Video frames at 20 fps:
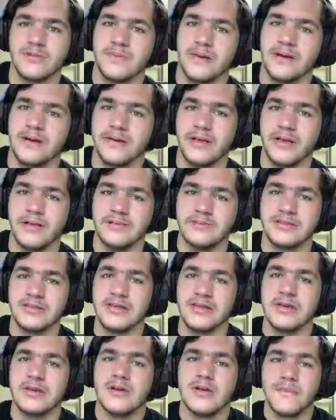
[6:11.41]
paralyzed.
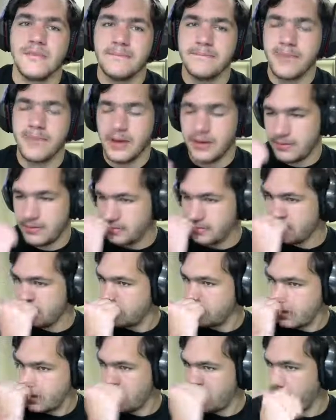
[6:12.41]
But,
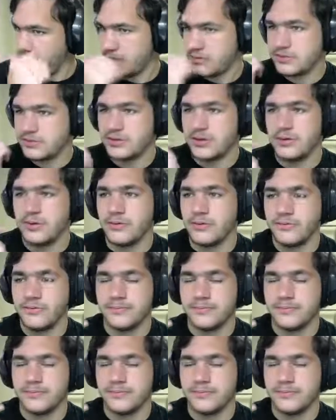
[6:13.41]
so,